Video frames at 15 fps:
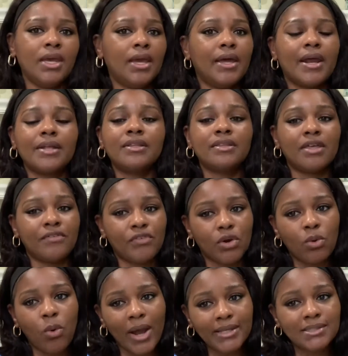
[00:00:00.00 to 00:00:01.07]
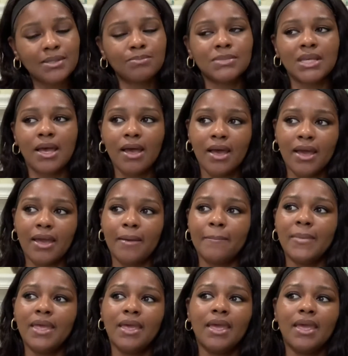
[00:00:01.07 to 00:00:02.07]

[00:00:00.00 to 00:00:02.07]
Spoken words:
And I did that for quite some time.